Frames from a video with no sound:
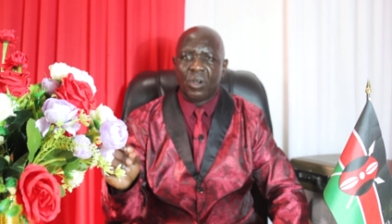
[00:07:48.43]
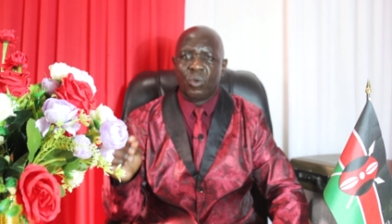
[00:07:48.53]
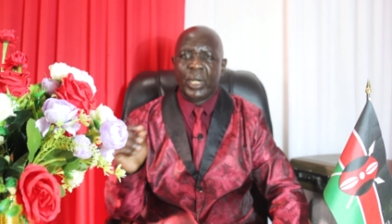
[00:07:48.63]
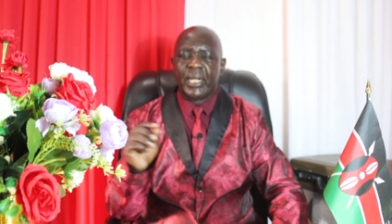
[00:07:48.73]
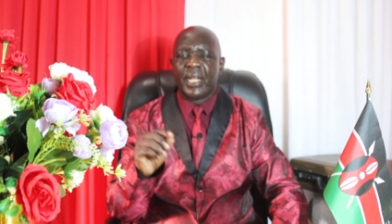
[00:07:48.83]

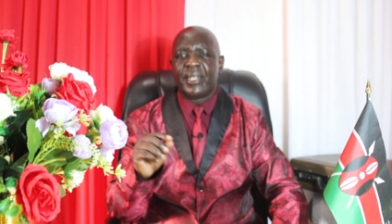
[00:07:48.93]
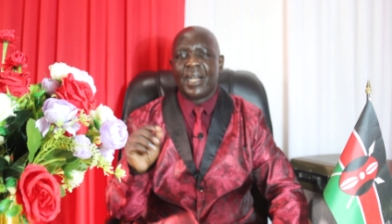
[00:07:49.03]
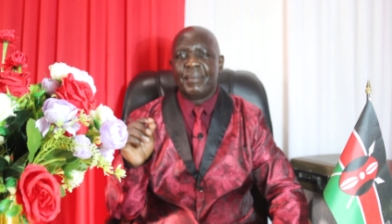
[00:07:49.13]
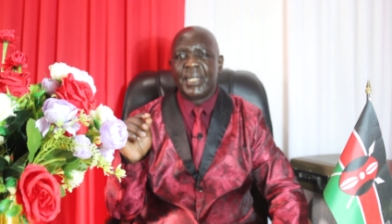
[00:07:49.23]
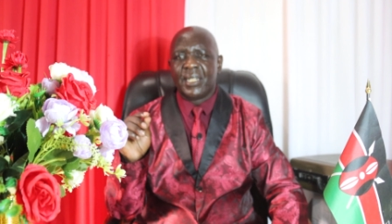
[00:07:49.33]
When I
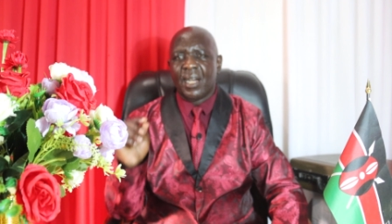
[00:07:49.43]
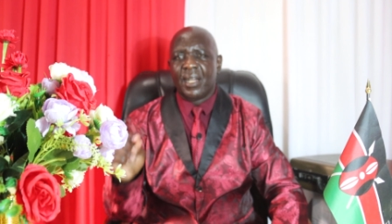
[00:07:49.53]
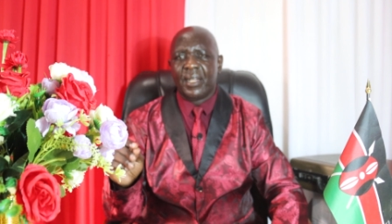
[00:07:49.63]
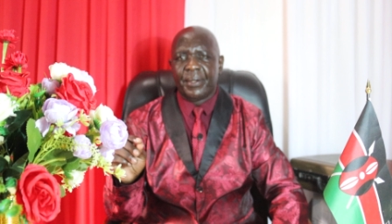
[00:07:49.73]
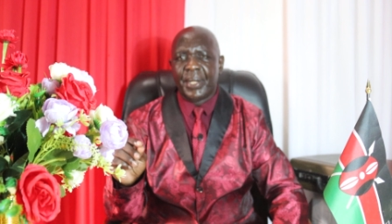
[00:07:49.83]
come in
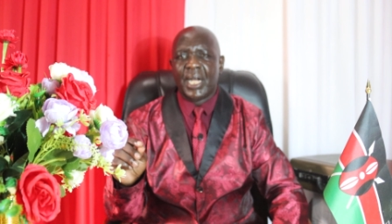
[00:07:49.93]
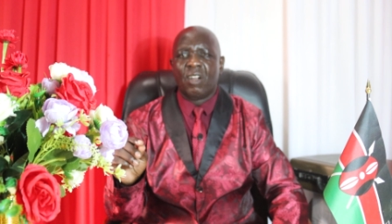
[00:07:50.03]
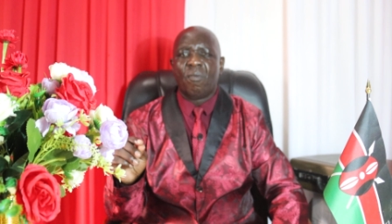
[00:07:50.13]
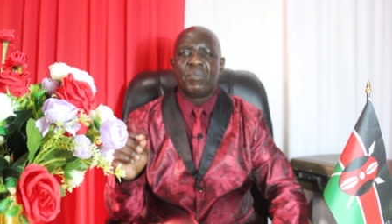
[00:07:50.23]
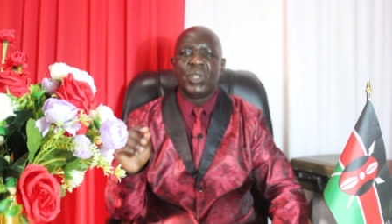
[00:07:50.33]
that
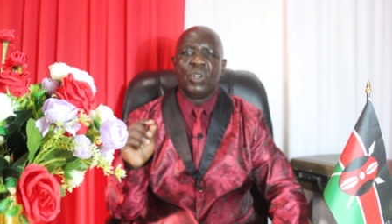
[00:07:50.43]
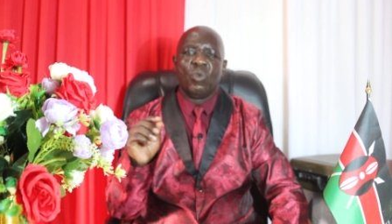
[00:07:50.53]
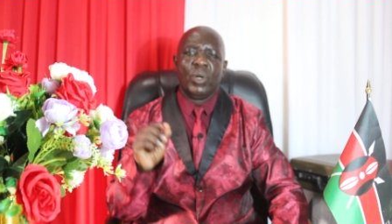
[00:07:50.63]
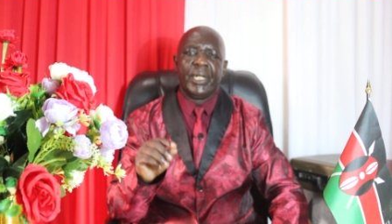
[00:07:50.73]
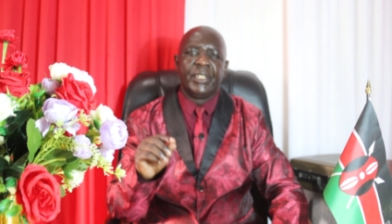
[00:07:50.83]
area,
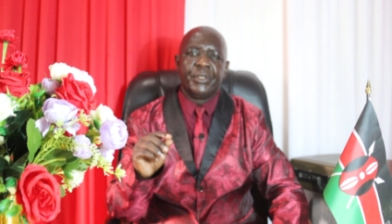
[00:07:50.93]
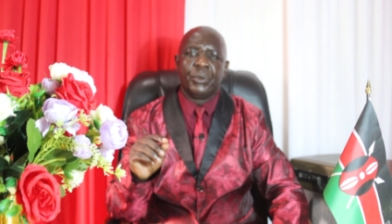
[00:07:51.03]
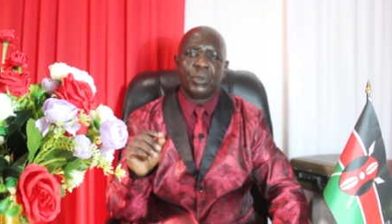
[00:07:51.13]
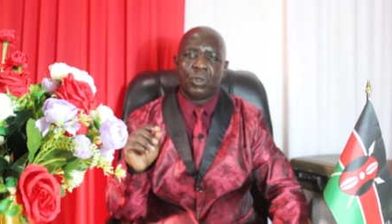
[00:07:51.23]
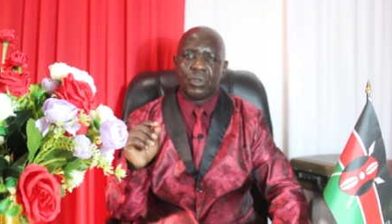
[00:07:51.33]
or when
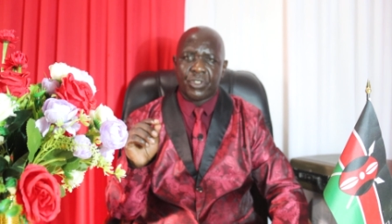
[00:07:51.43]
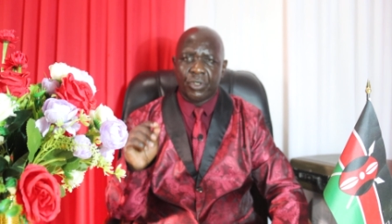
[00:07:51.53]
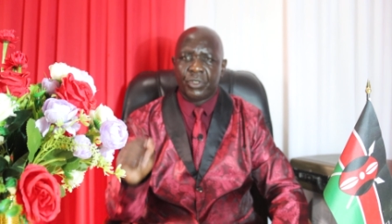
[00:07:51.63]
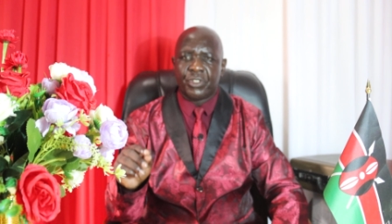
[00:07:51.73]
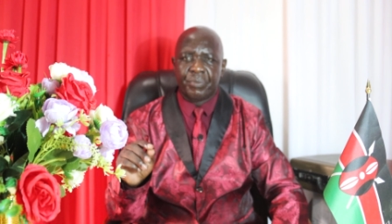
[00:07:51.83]
you
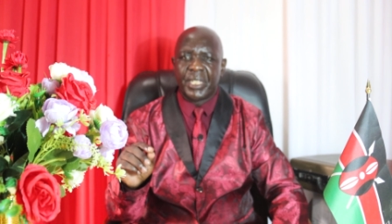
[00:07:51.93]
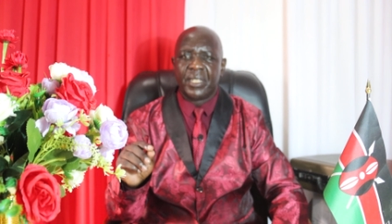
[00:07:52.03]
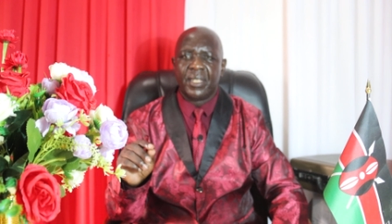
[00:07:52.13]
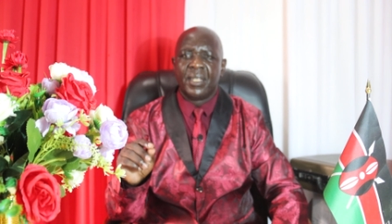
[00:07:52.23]
consult me,